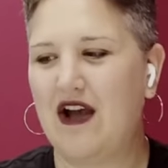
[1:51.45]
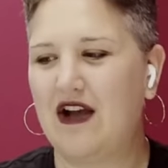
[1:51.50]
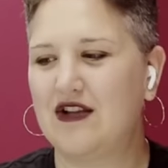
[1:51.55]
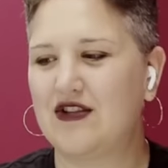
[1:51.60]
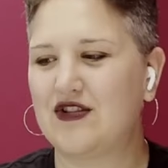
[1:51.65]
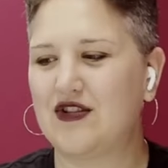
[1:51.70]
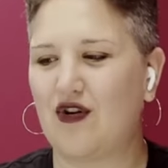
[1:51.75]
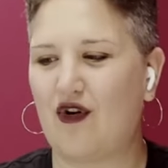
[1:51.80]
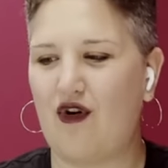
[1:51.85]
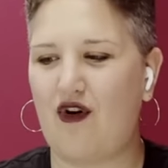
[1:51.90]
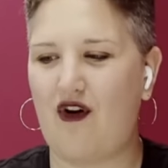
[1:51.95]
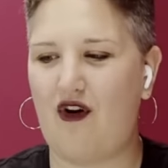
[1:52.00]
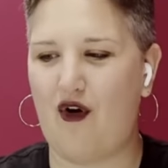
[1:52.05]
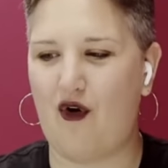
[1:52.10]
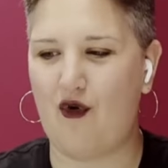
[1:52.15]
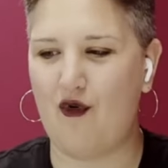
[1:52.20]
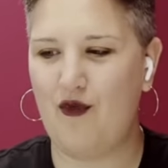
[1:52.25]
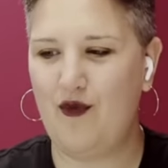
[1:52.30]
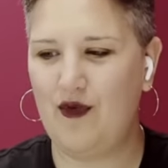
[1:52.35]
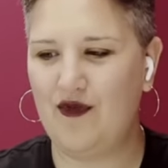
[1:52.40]
So
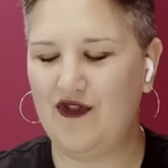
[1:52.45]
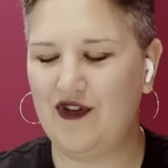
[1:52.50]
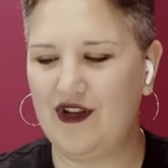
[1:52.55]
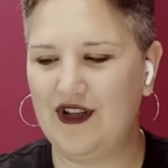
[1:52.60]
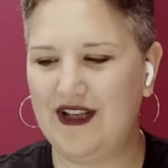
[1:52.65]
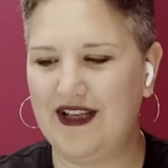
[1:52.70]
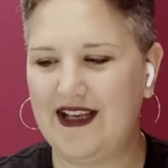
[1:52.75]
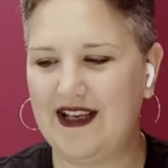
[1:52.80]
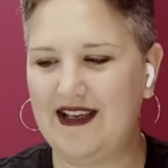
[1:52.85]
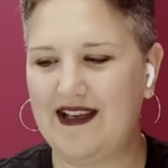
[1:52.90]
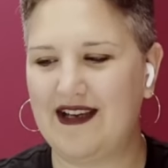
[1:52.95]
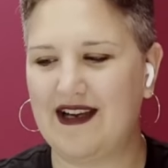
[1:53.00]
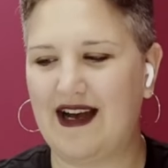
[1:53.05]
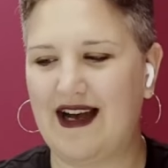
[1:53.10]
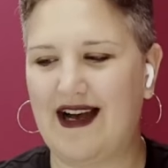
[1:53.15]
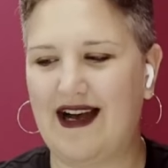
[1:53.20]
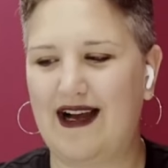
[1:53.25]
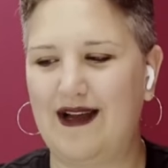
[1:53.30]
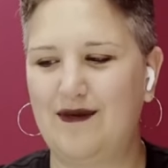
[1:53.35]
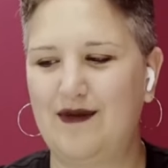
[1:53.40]
hopefully
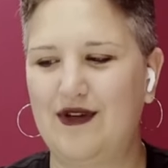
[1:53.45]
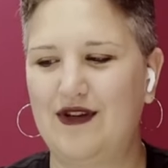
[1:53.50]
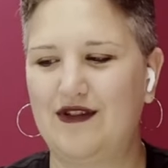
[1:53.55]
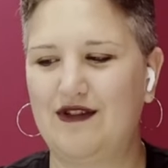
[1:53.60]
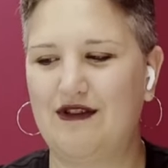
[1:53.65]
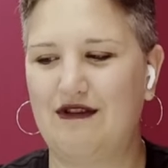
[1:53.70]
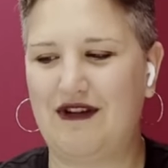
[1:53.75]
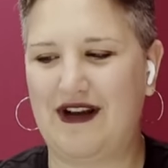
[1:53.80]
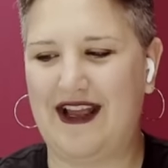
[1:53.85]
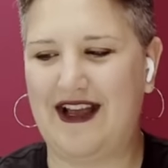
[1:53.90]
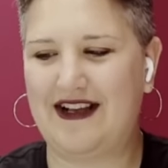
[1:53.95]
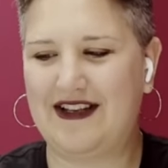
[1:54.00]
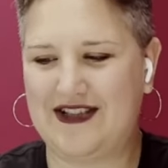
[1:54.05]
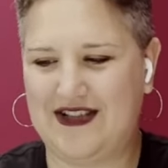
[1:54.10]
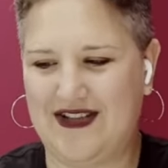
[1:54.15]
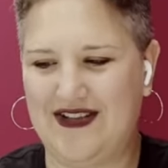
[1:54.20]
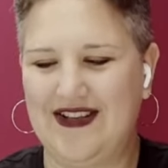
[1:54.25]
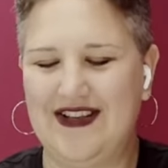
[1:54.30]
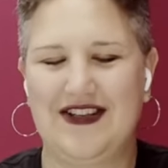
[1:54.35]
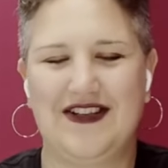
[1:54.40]
I'm gonna react
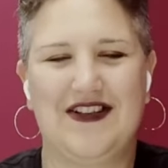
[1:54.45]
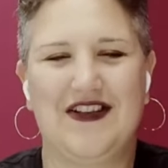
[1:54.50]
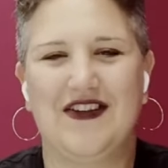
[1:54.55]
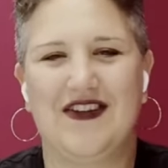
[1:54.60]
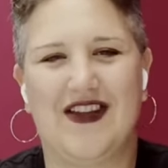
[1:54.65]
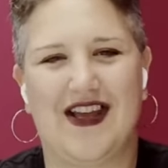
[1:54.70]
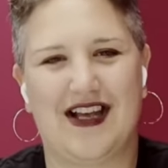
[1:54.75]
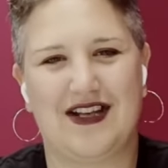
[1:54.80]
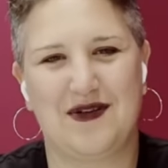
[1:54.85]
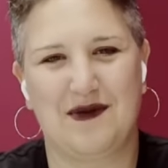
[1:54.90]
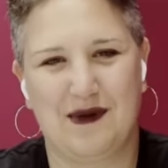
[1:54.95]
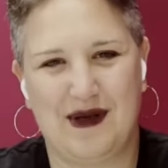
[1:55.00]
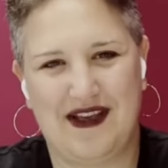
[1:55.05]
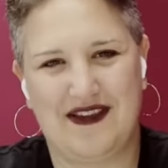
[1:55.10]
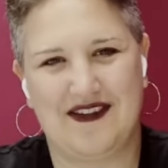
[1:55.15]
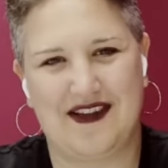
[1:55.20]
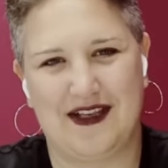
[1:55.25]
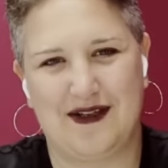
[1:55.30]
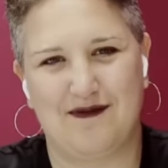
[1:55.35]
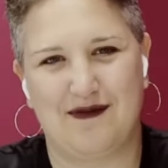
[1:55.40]
to it that way
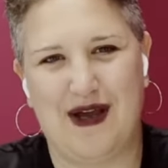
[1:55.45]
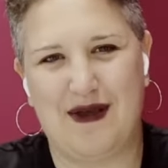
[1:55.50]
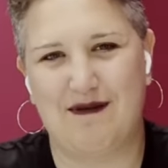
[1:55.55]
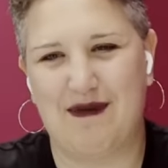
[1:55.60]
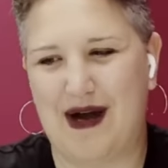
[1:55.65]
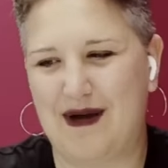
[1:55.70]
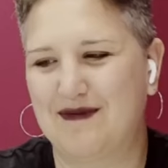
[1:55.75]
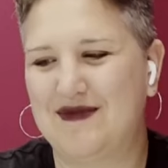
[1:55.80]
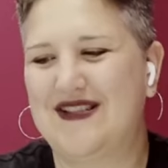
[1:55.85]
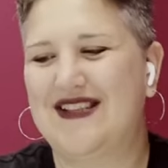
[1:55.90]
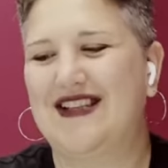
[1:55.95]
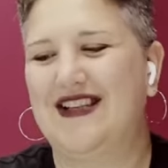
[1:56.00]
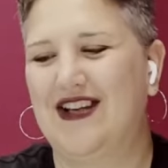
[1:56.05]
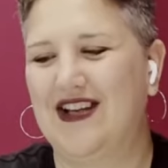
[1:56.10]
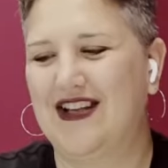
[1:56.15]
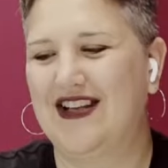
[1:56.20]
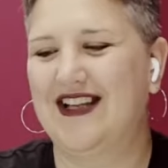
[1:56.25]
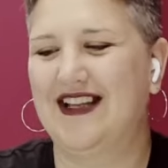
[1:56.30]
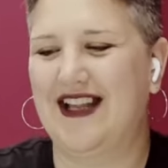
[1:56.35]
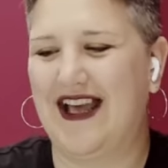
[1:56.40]
that my mom's
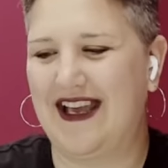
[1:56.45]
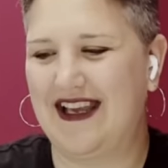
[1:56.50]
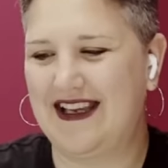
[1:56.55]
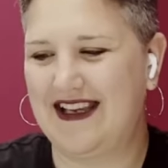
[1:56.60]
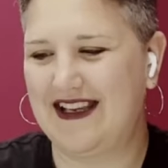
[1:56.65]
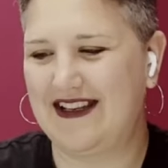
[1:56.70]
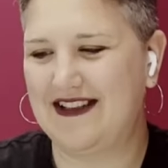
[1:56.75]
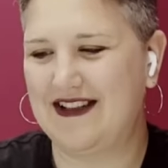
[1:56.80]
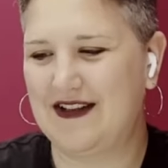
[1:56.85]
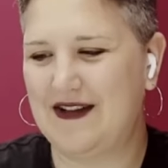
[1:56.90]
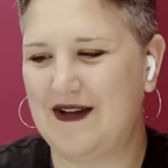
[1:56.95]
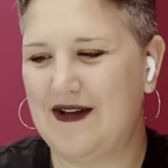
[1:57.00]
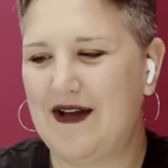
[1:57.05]
gonna like it.